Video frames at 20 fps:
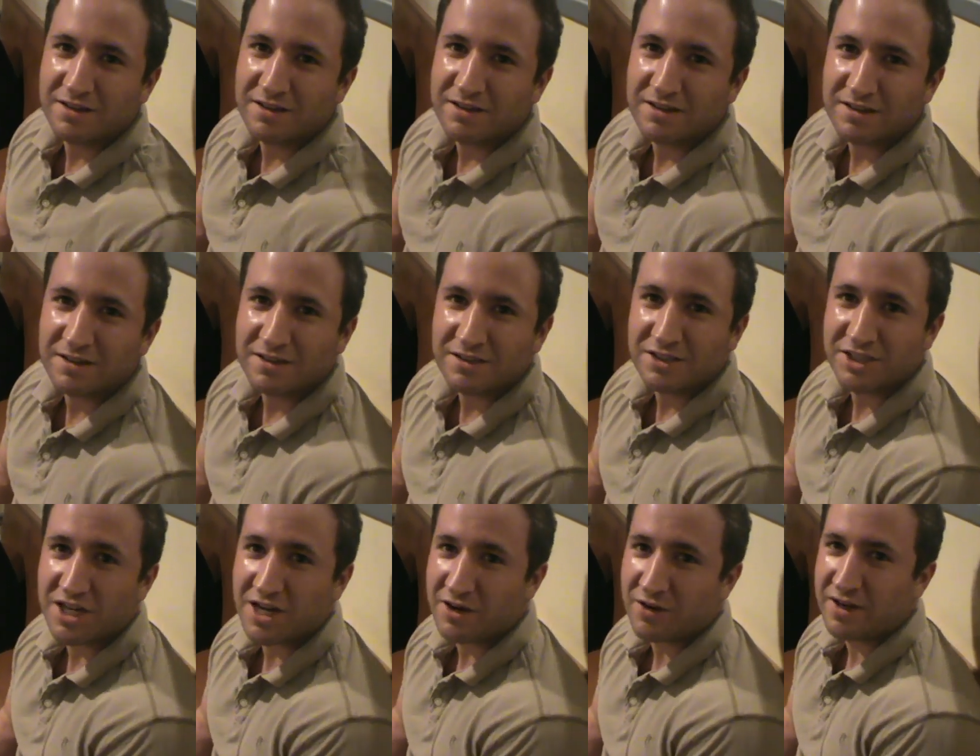Jerry.
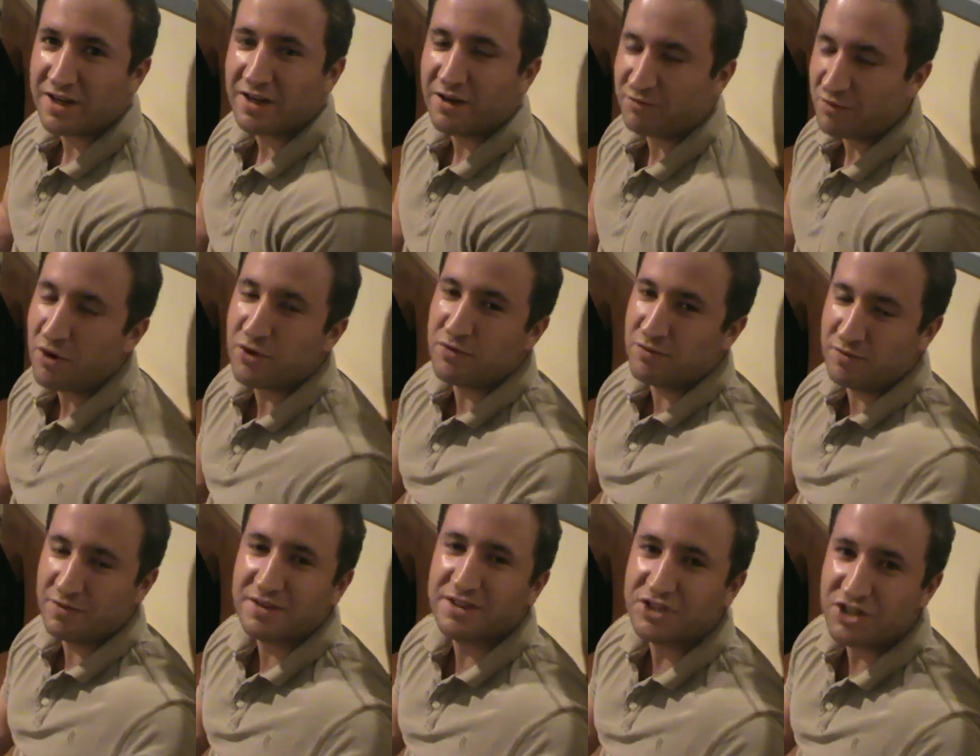Jerry. No,
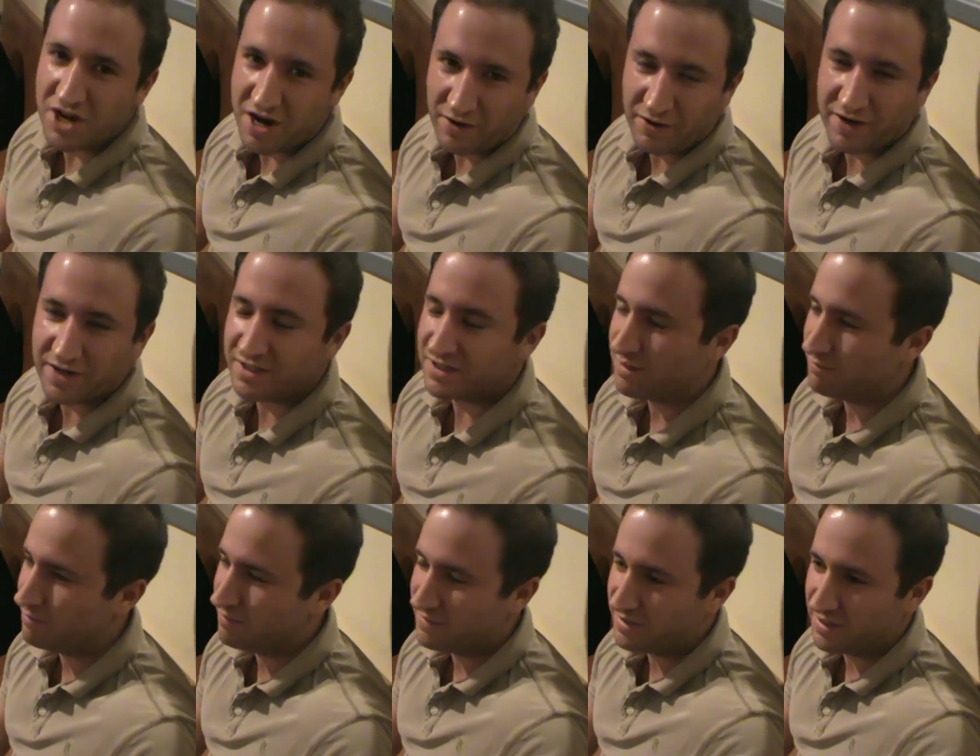Jerry is
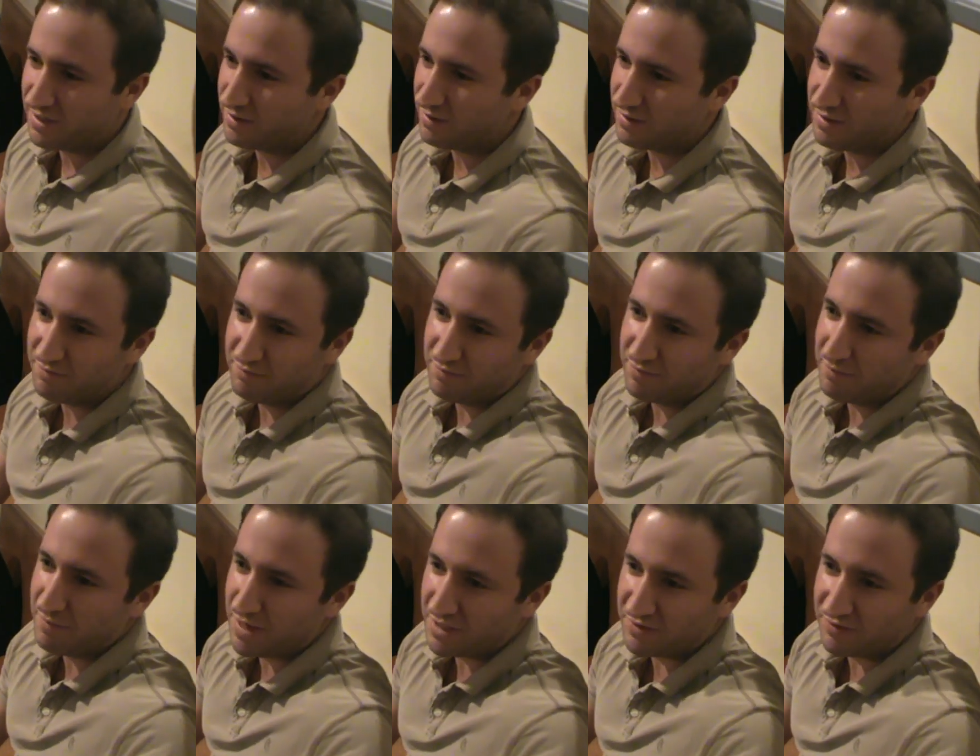the
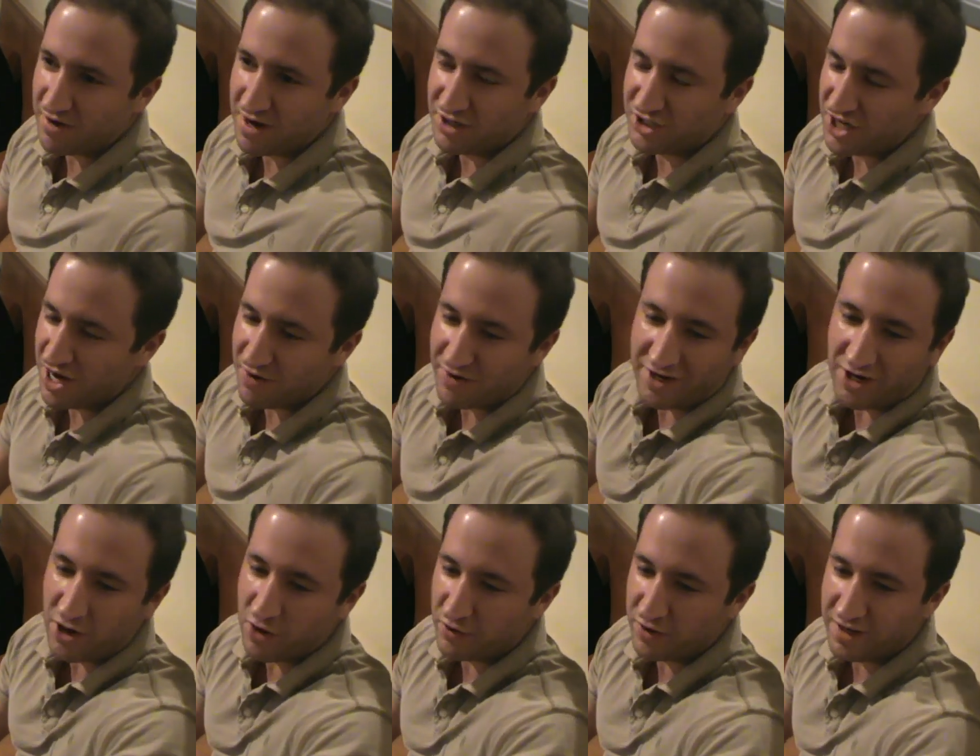best friend. Jerry
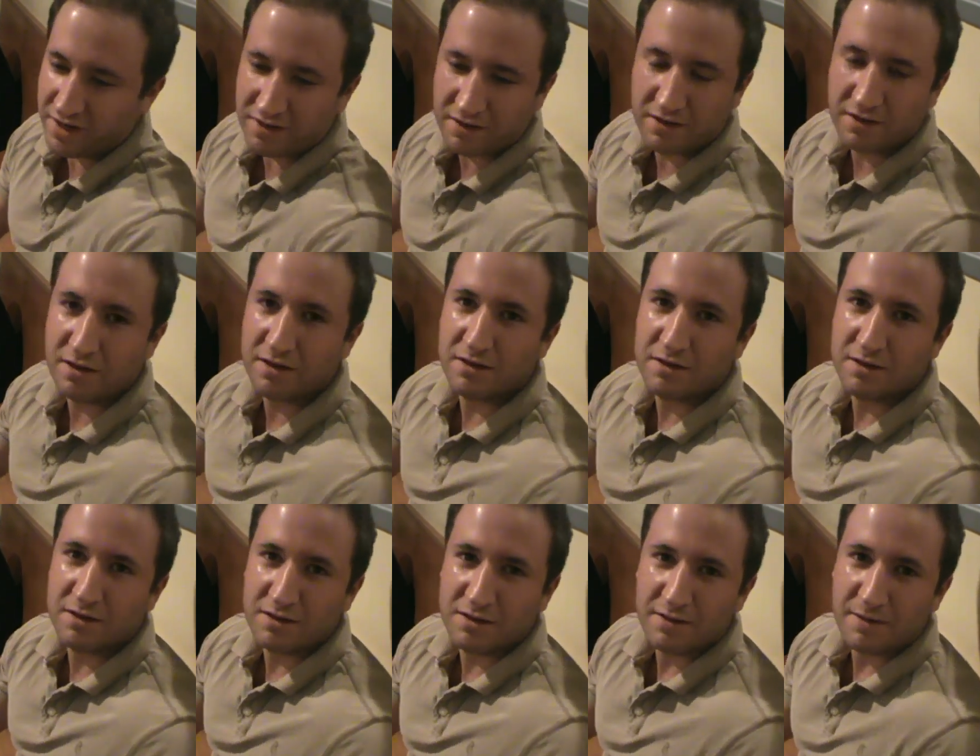Cody.
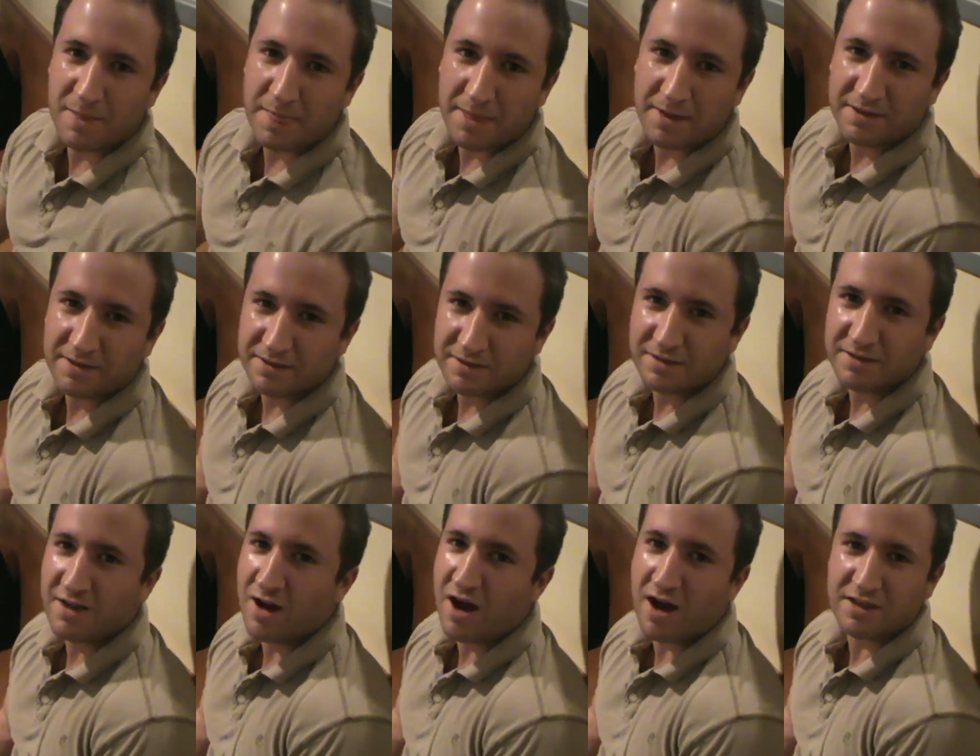It's awesome.
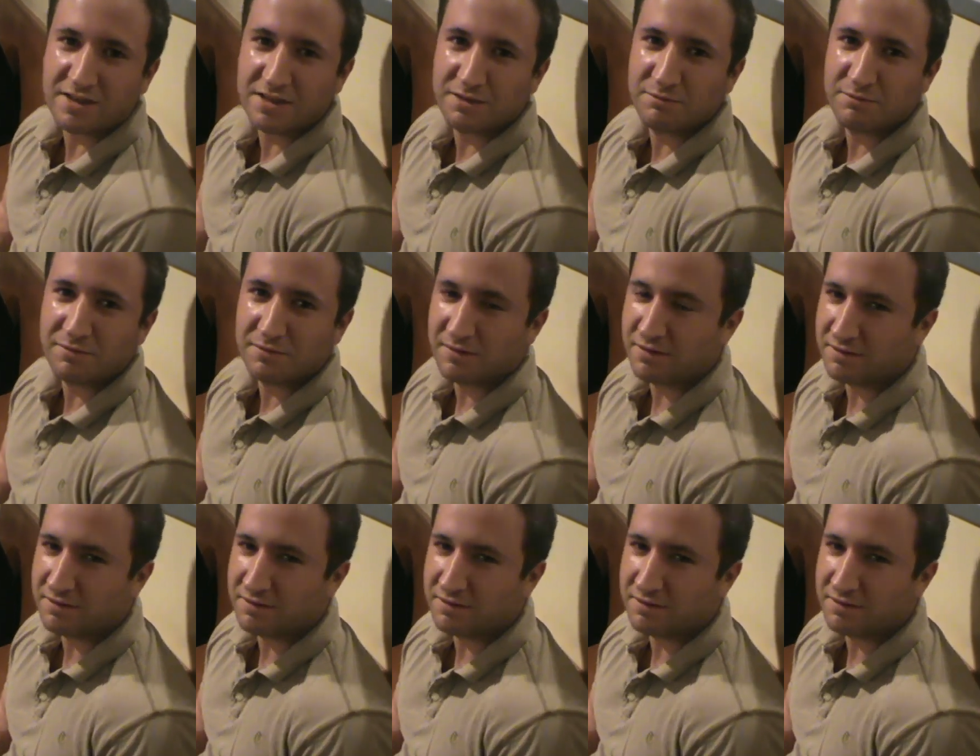Awesome.